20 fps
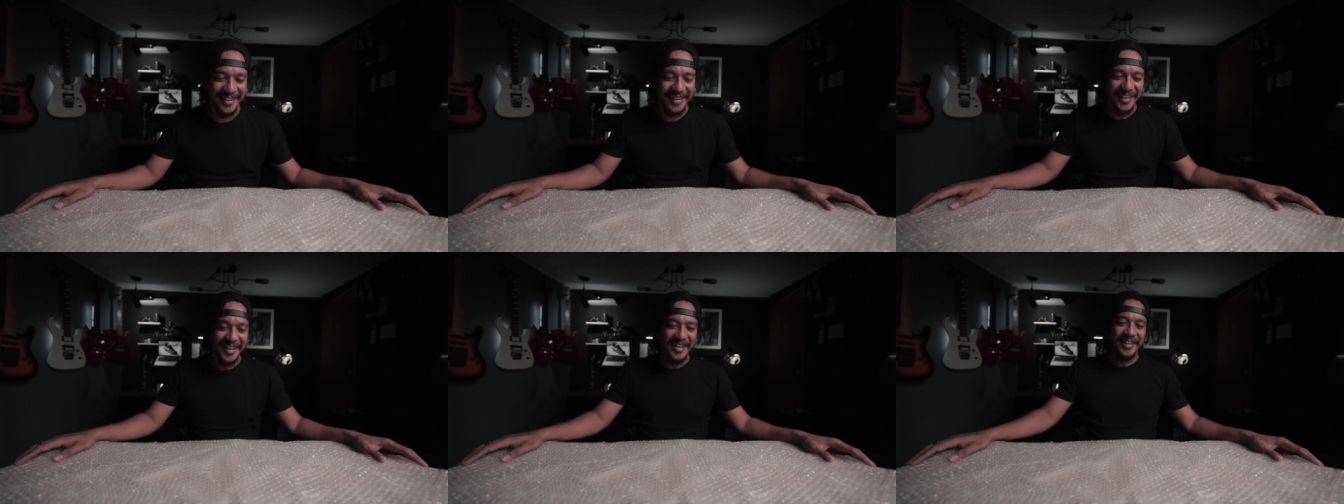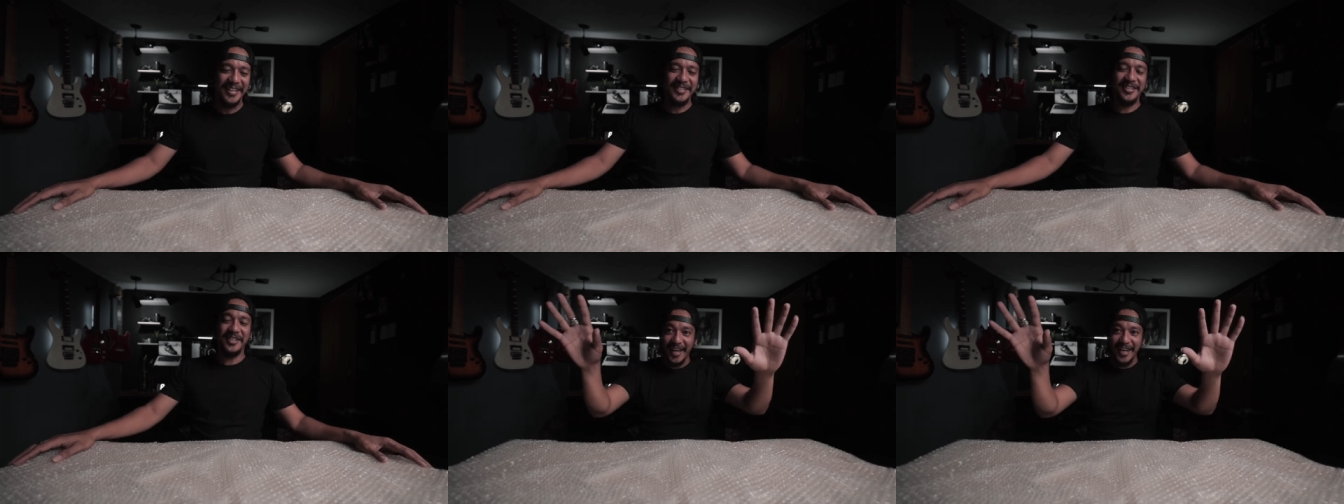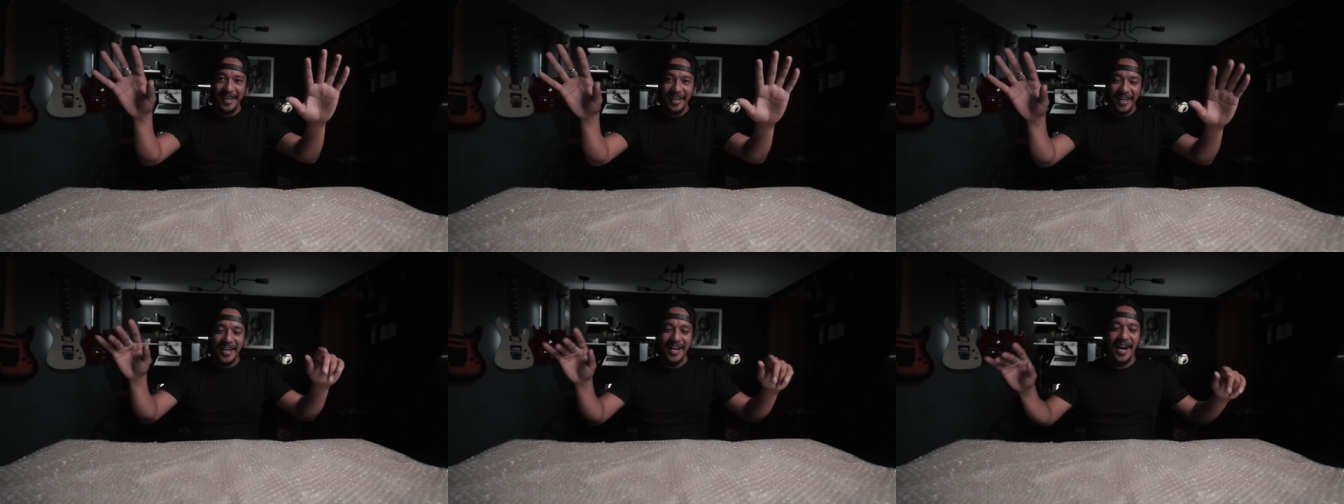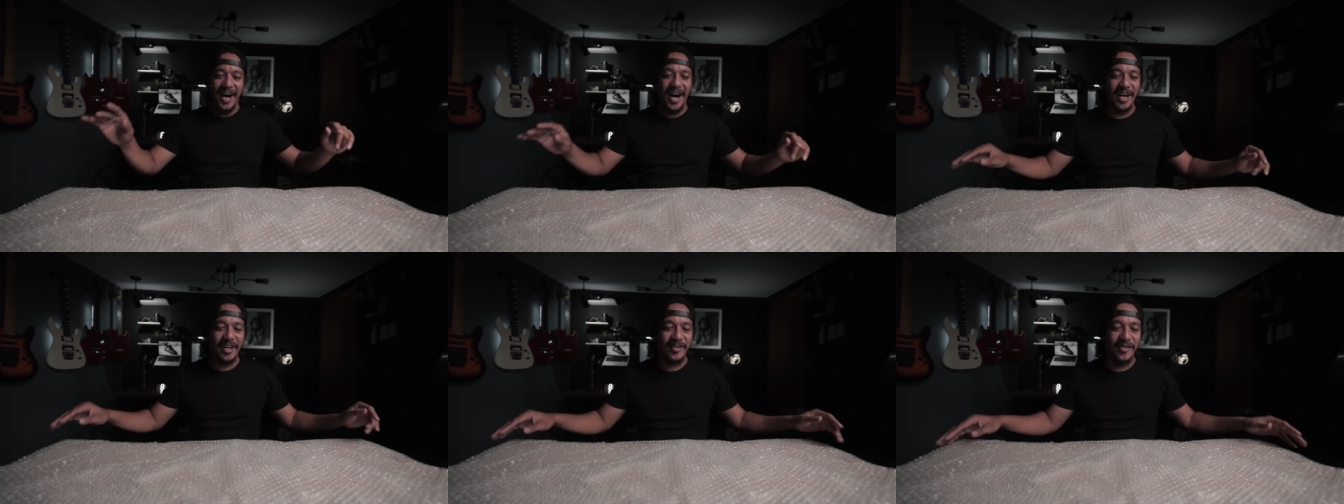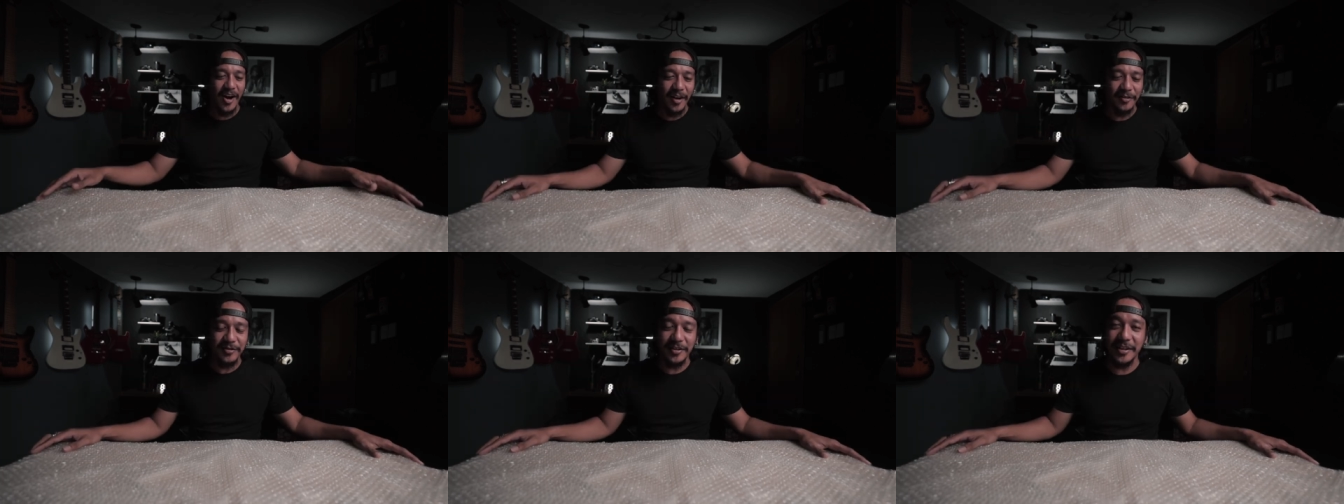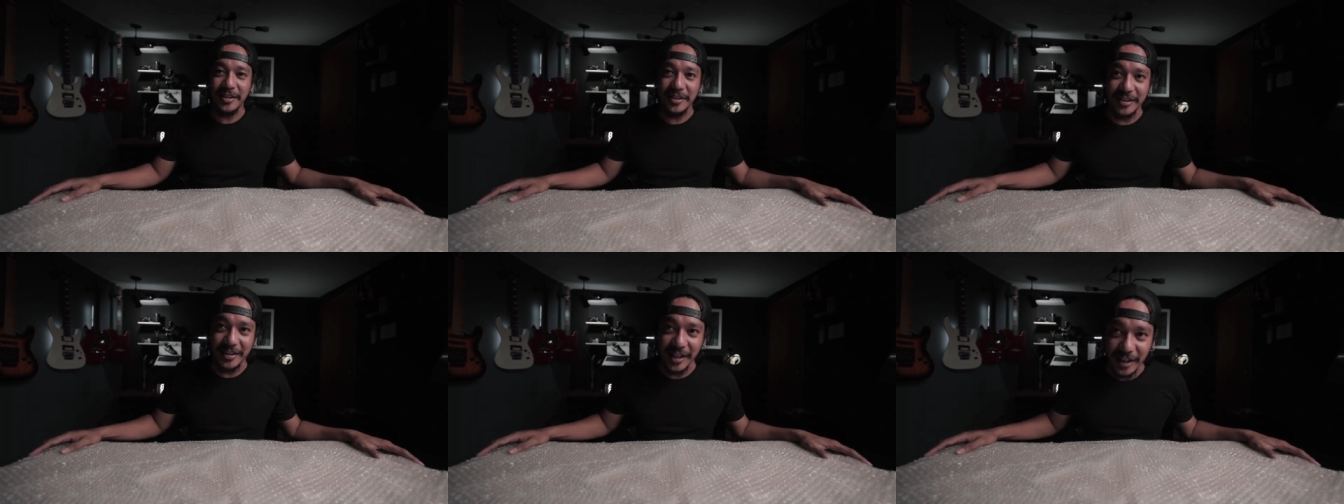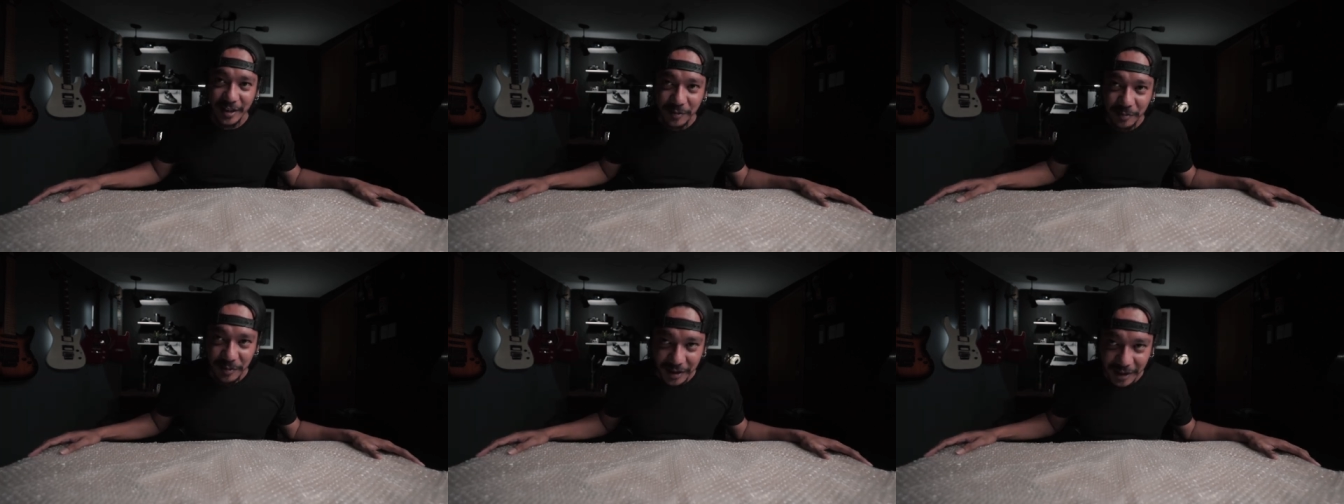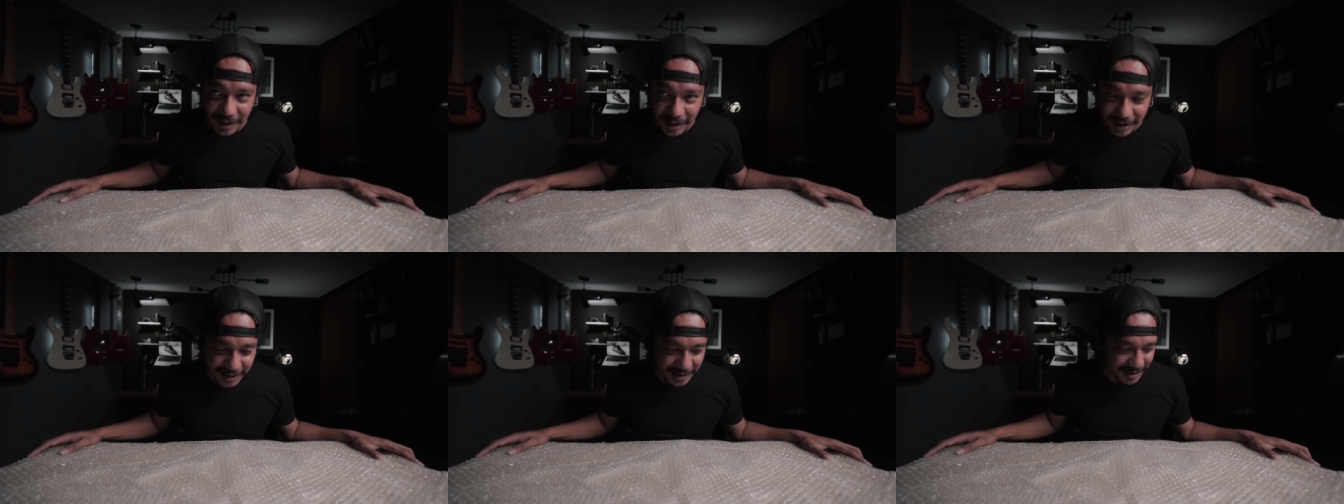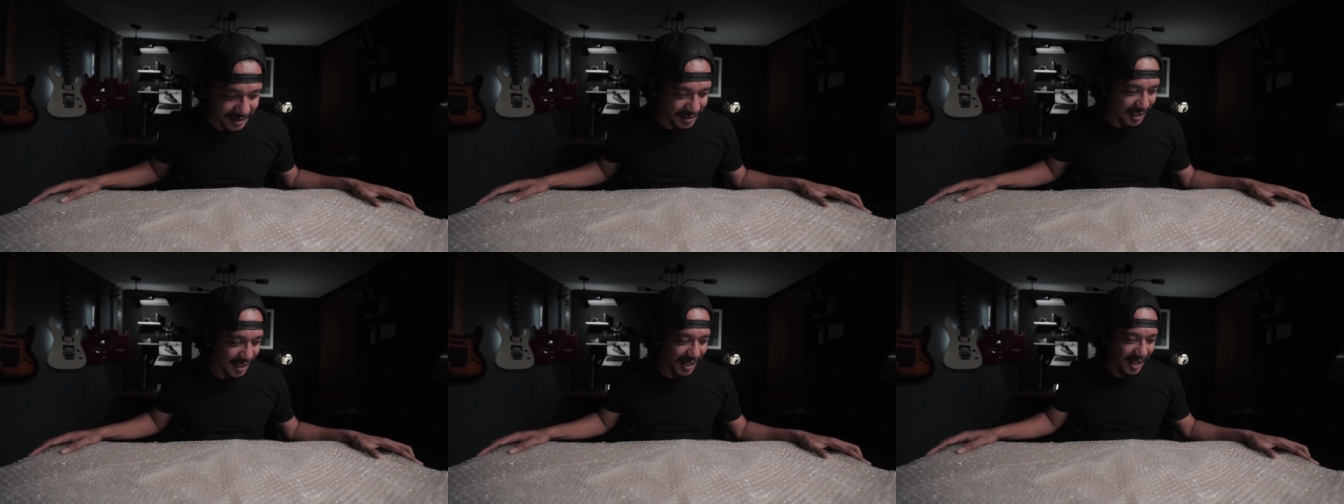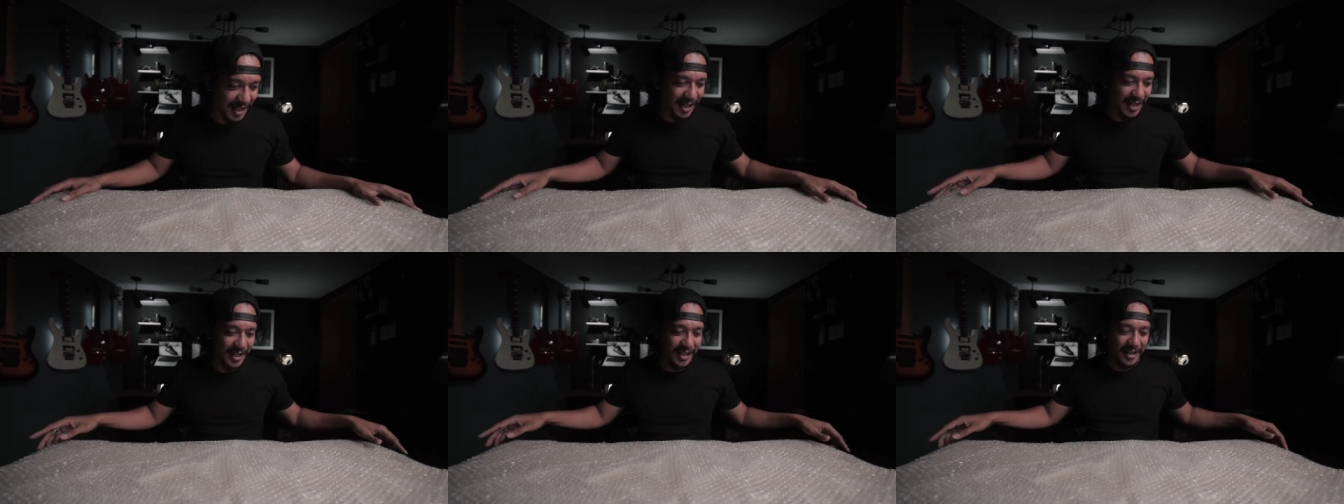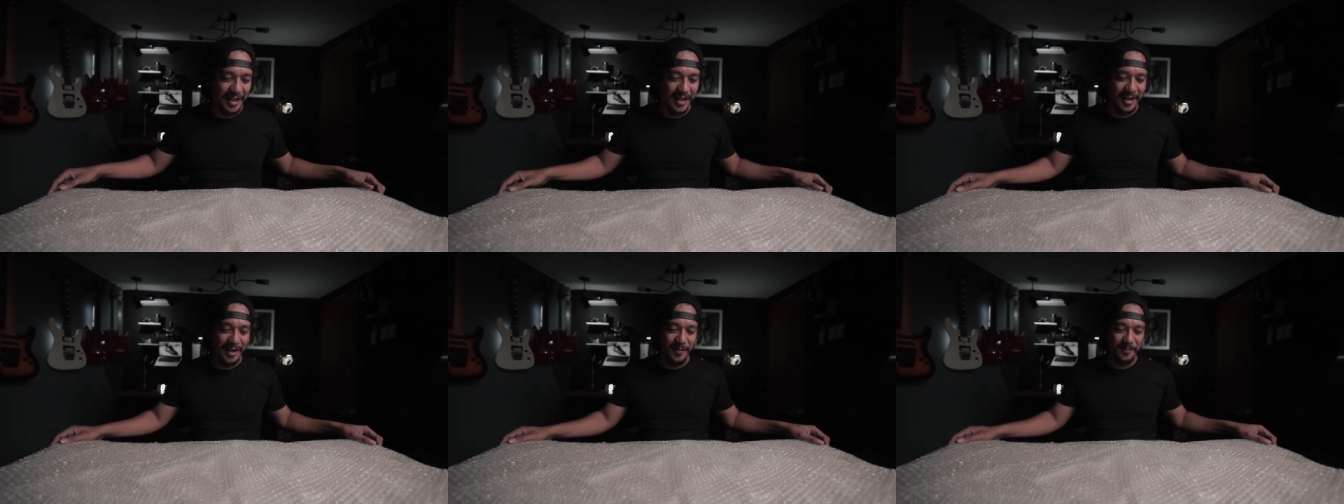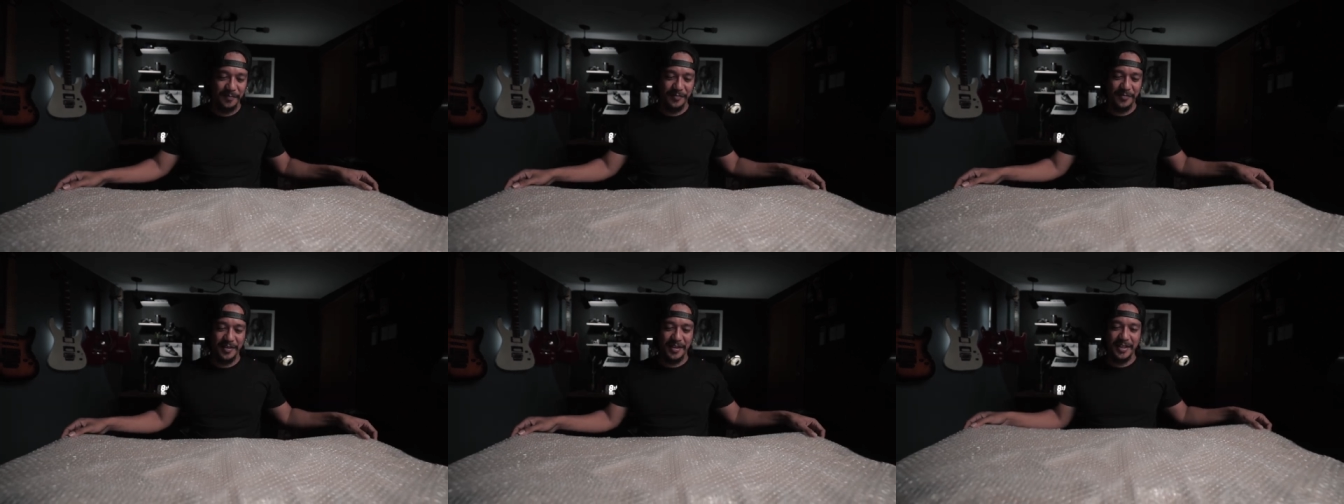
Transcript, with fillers: so today, uh, Kraftees sent me this and um,